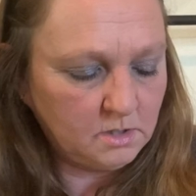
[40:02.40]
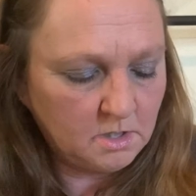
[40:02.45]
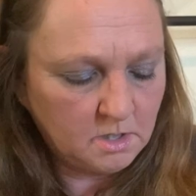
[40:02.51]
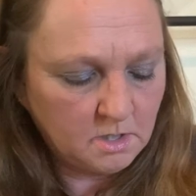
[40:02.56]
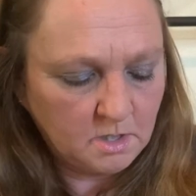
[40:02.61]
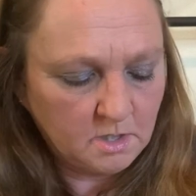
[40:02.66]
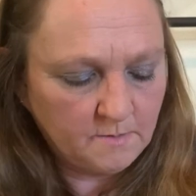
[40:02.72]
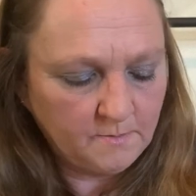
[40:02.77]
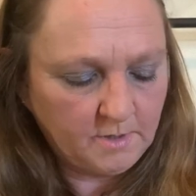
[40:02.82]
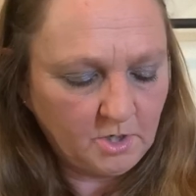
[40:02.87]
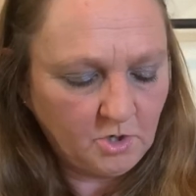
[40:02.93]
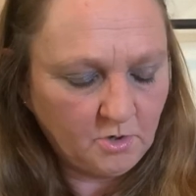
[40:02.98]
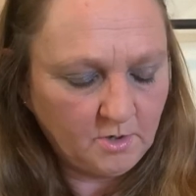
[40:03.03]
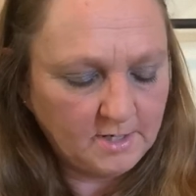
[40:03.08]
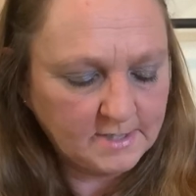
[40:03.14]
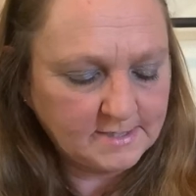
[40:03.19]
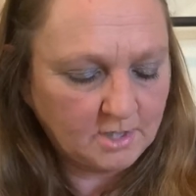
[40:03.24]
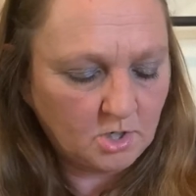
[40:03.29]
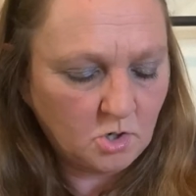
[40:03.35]
Um, here
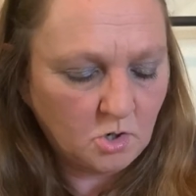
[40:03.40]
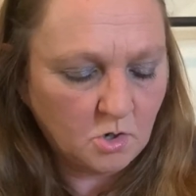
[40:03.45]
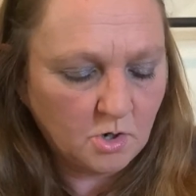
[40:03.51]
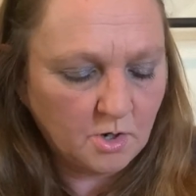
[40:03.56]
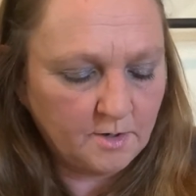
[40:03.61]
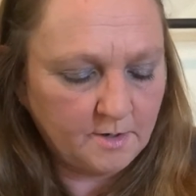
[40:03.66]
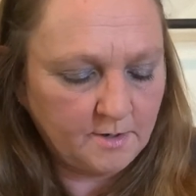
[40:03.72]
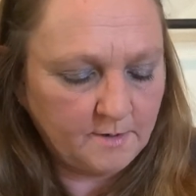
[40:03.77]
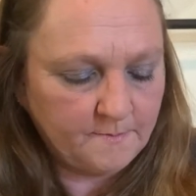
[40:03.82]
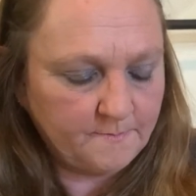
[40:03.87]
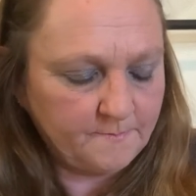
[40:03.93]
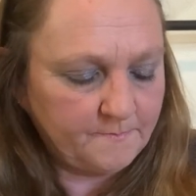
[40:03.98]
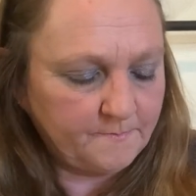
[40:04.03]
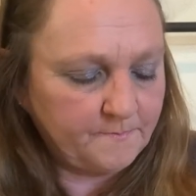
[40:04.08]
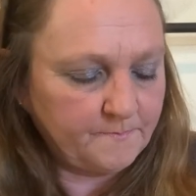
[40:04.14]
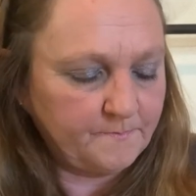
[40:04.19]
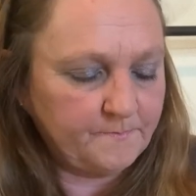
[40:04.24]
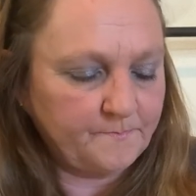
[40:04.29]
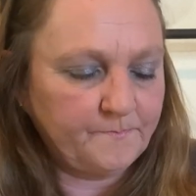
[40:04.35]
is a card.
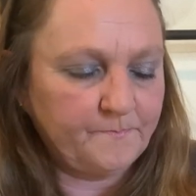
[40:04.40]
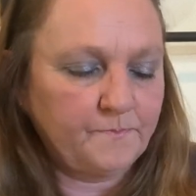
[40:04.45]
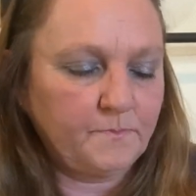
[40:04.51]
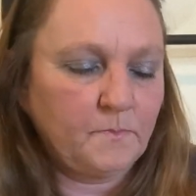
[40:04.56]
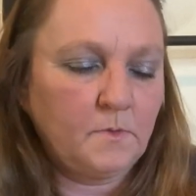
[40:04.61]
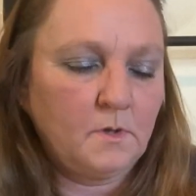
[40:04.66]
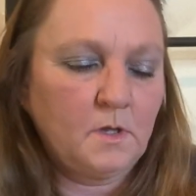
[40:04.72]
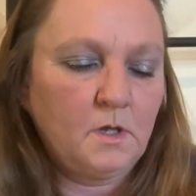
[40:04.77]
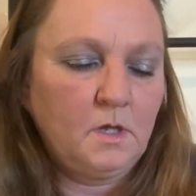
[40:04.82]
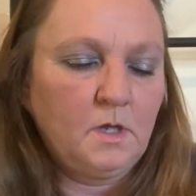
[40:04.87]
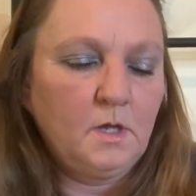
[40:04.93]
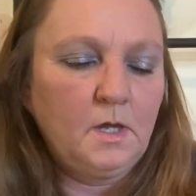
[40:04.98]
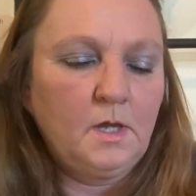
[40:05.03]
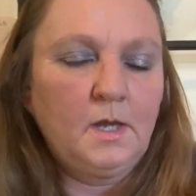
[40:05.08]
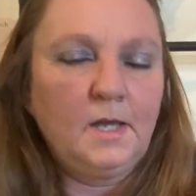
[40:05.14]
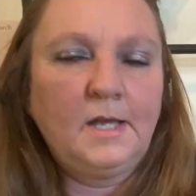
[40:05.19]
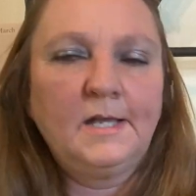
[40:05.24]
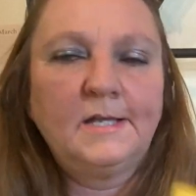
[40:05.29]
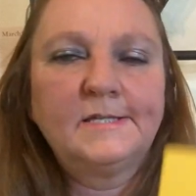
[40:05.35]

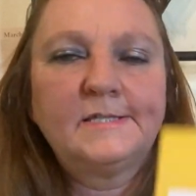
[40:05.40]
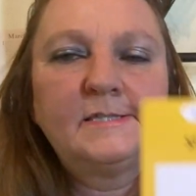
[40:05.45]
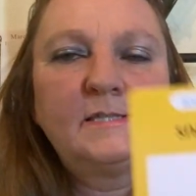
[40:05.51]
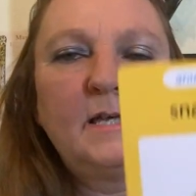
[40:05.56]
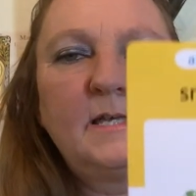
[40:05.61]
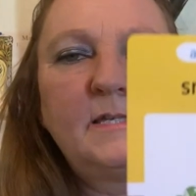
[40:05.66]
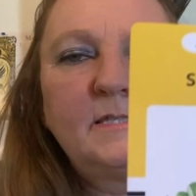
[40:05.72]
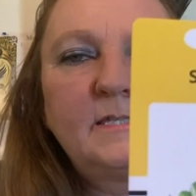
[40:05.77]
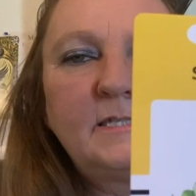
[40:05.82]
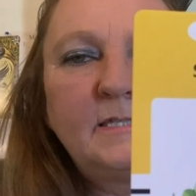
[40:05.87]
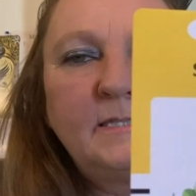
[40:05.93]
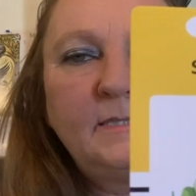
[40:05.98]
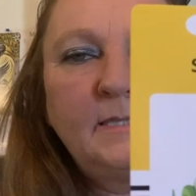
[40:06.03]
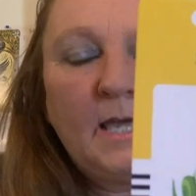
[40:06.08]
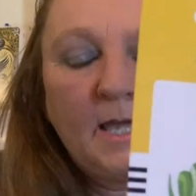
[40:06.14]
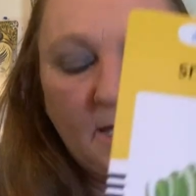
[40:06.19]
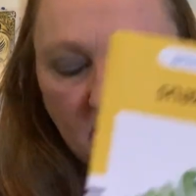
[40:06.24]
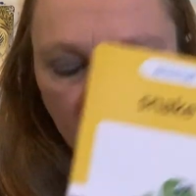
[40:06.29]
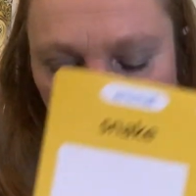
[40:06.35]
It says
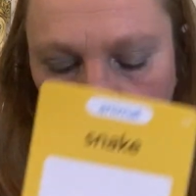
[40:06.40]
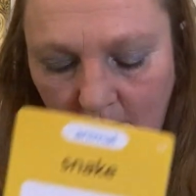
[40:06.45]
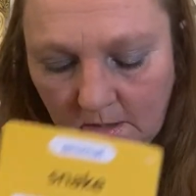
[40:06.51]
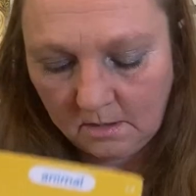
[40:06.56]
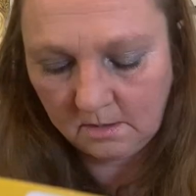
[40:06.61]
snake.